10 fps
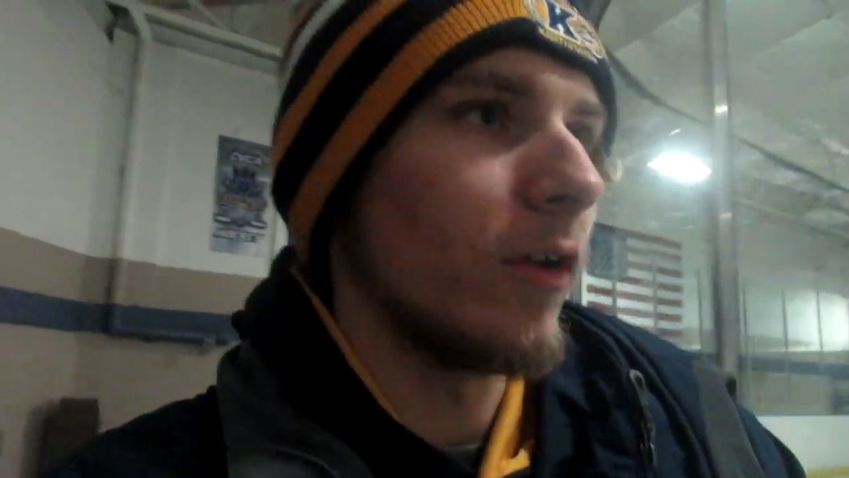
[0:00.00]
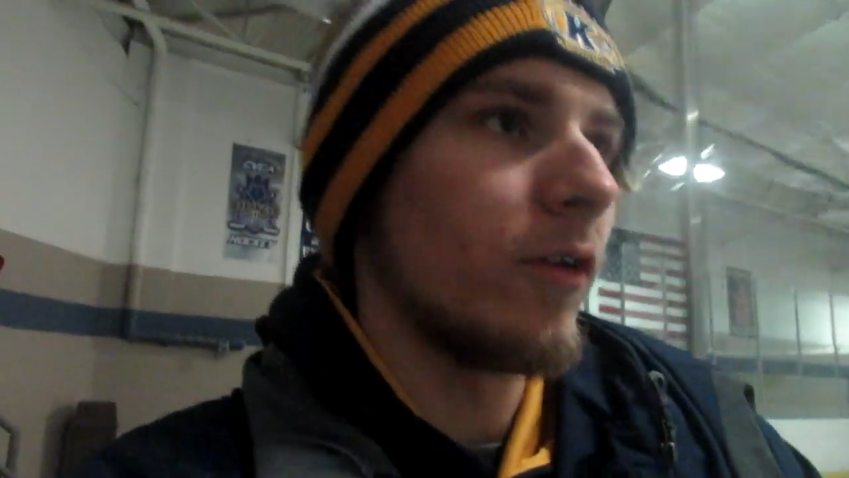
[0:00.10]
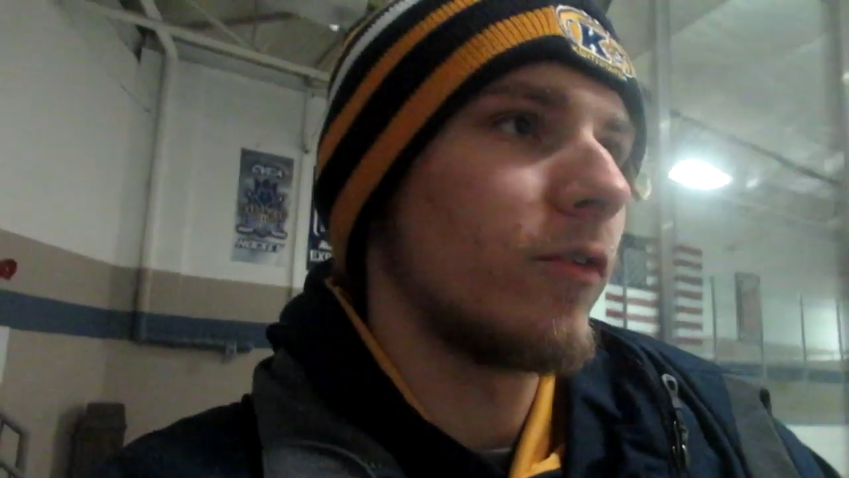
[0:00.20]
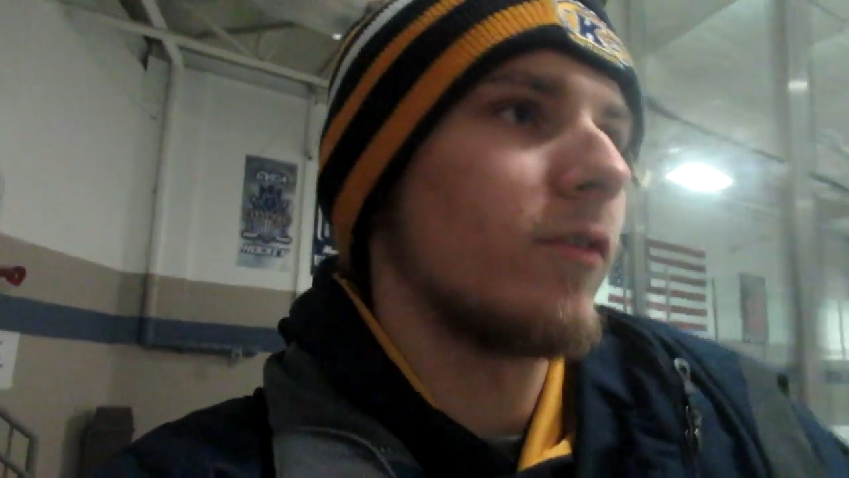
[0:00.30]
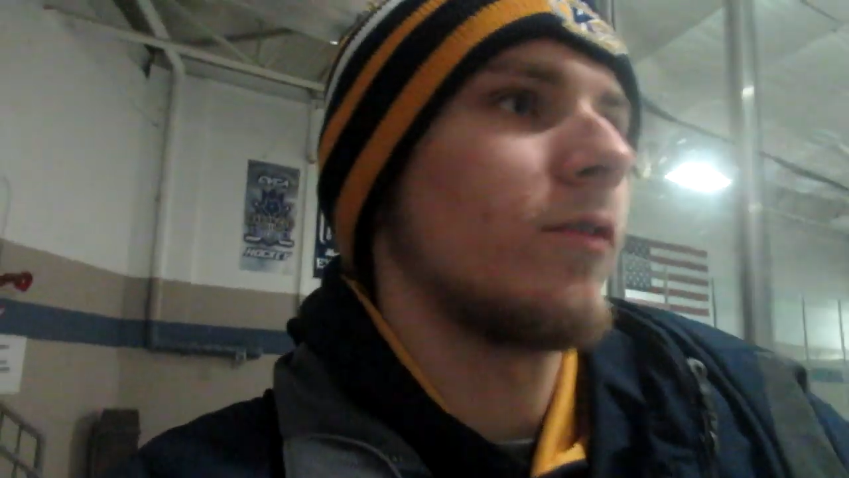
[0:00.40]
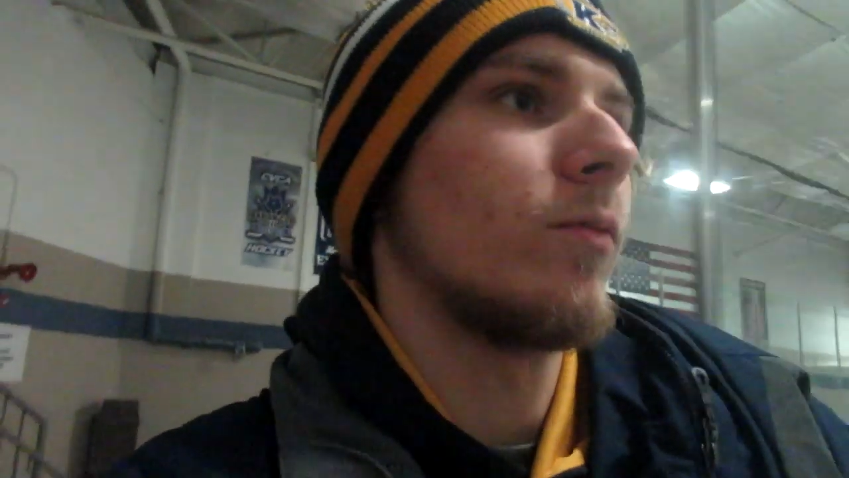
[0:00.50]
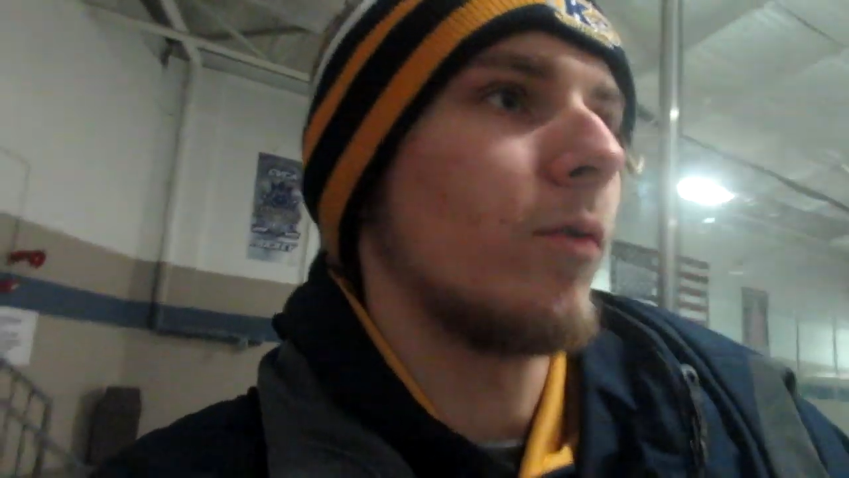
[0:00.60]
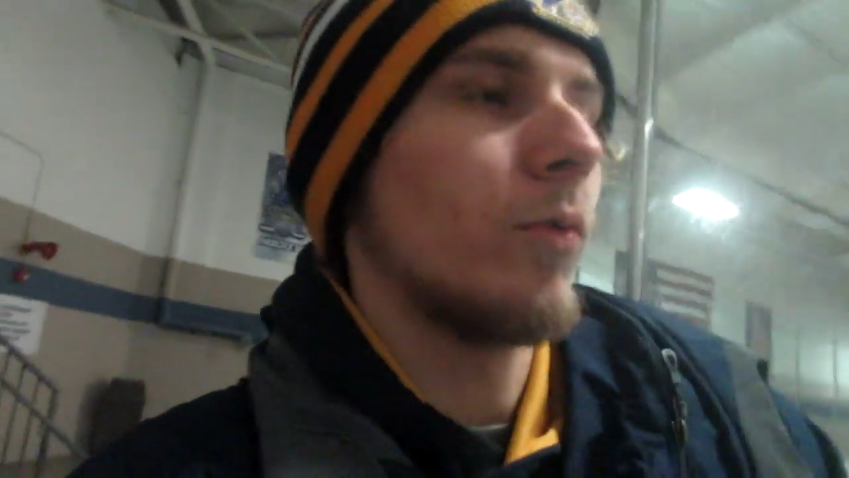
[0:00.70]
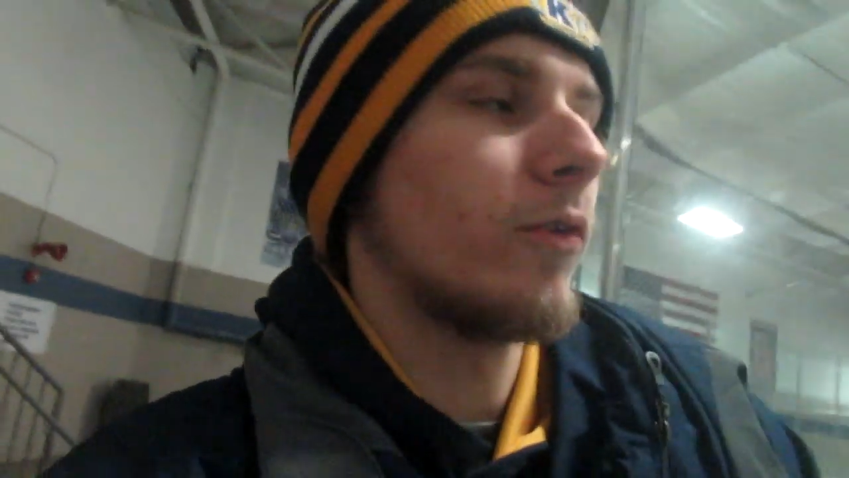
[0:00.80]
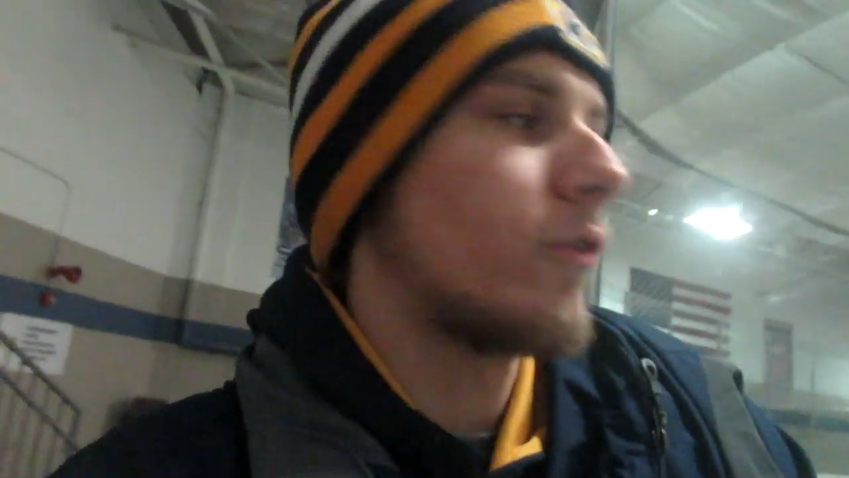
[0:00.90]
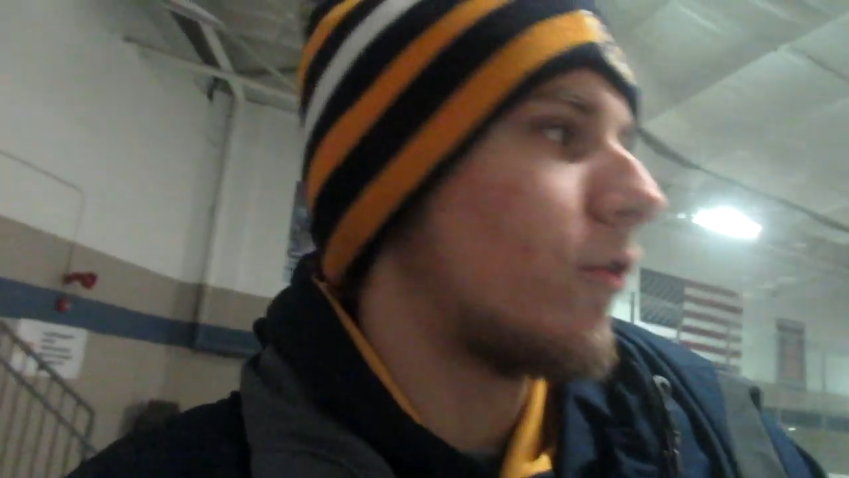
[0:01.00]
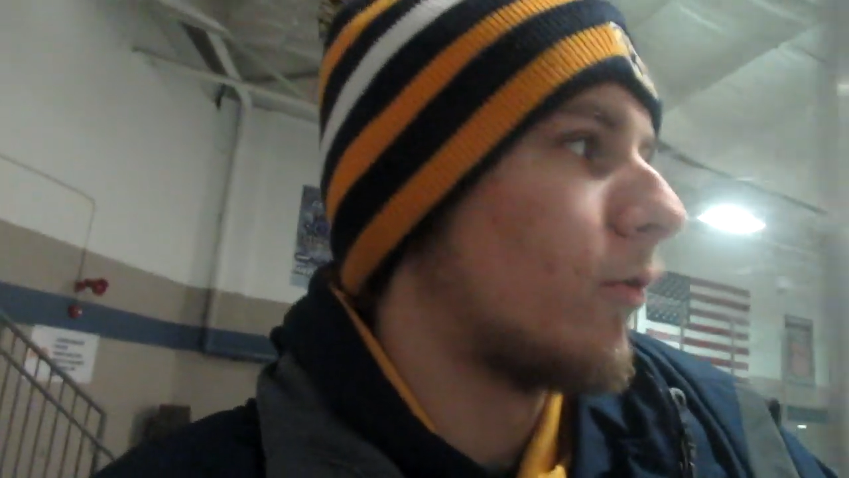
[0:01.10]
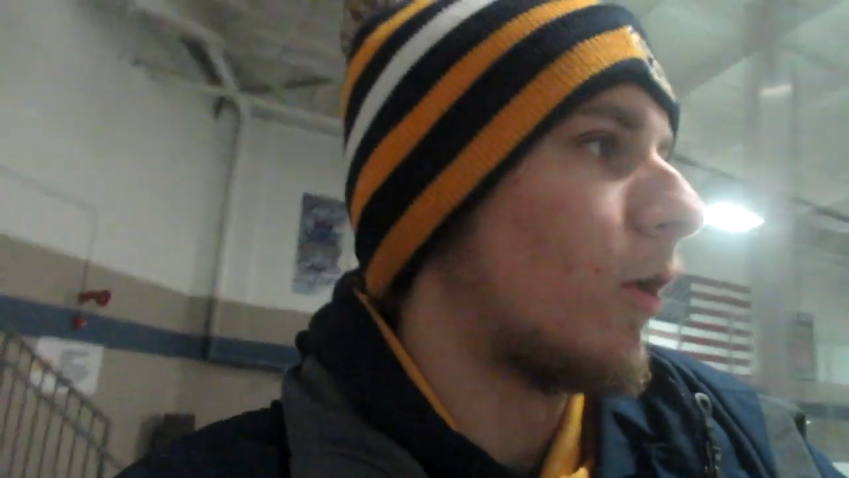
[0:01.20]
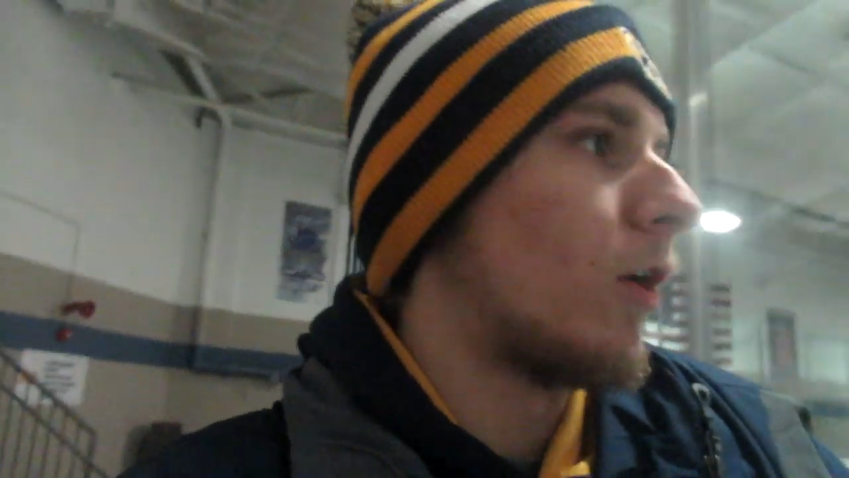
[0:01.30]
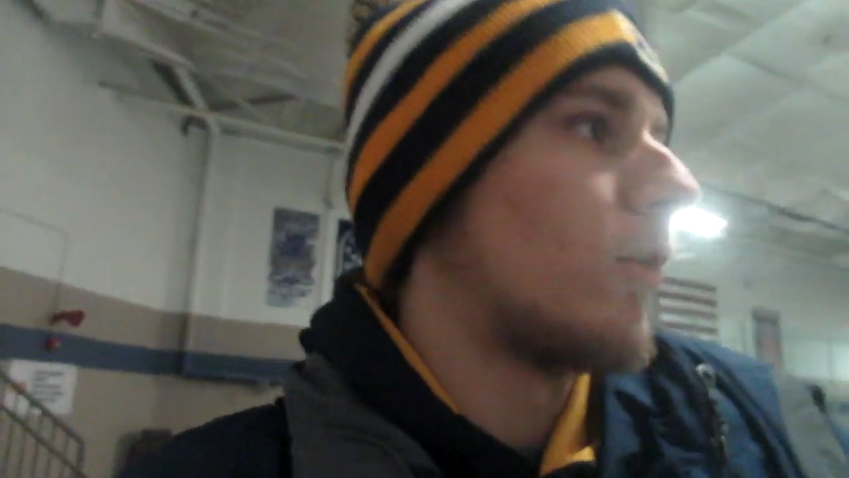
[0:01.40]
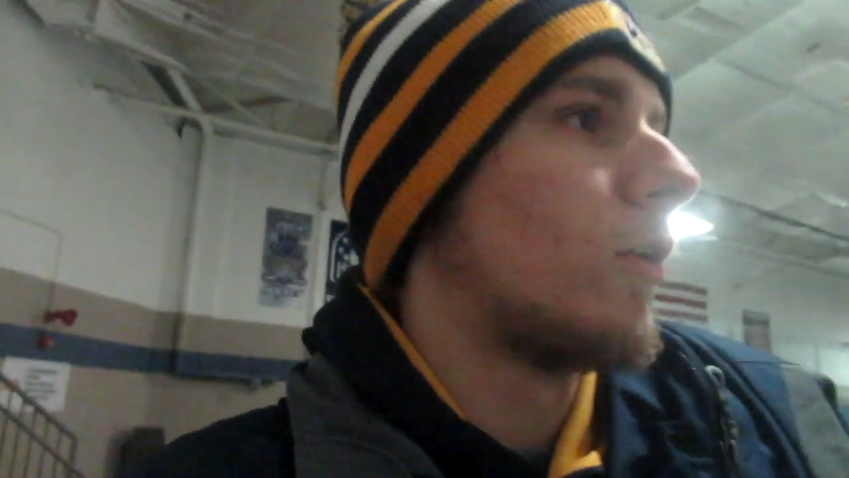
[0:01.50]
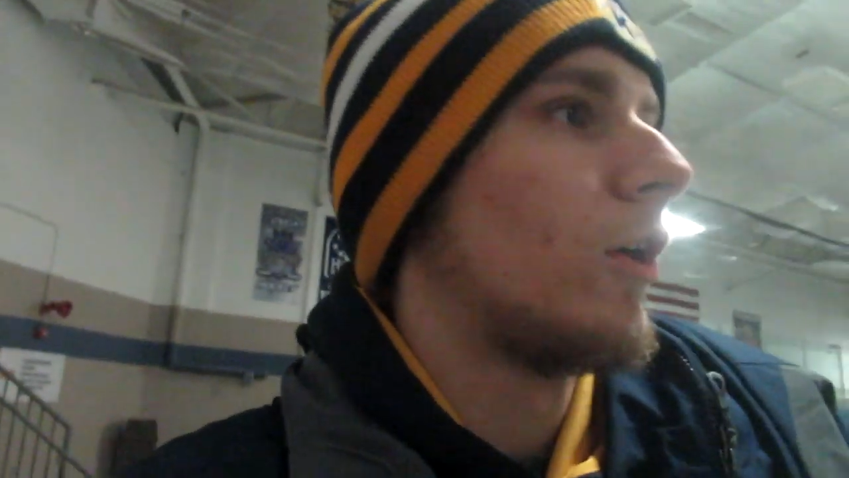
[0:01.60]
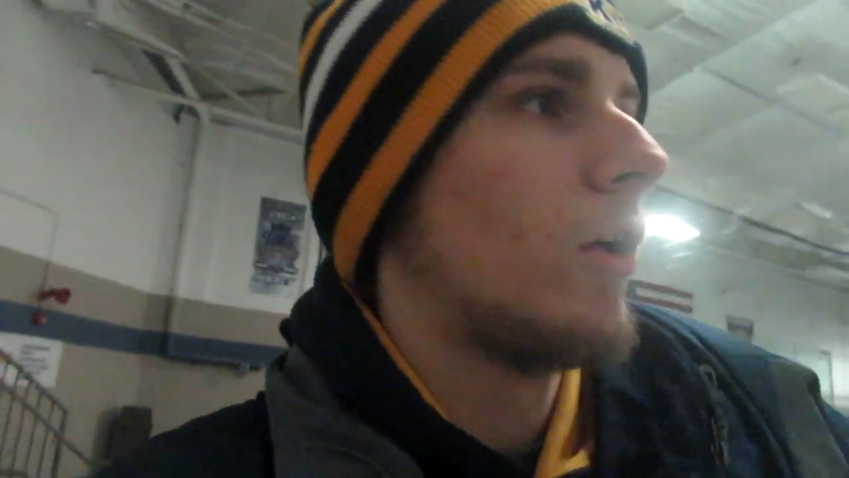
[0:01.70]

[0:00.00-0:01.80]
us. It was 2-0.